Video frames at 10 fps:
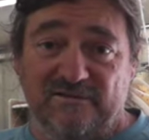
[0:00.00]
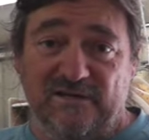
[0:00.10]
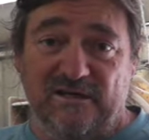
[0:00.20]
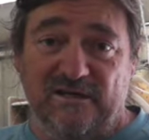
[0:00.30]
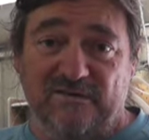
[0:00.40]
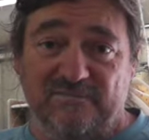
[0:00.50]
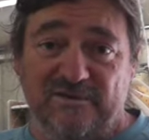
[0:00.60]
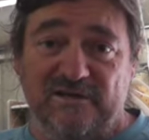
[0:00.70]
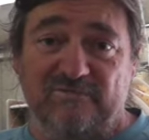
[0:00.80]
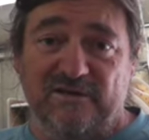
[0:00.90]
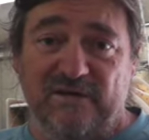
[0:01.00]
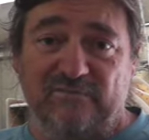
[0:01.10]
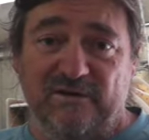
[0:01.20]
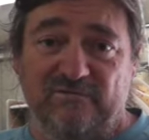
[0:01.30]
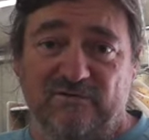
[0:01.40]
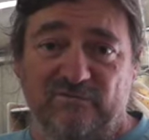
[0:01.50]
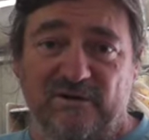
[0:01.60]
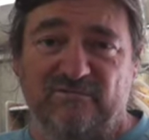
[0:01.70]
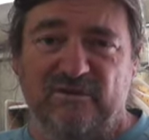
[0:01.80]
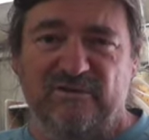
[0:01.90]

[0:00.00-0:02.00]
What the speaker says: Especially over there where you've got reef.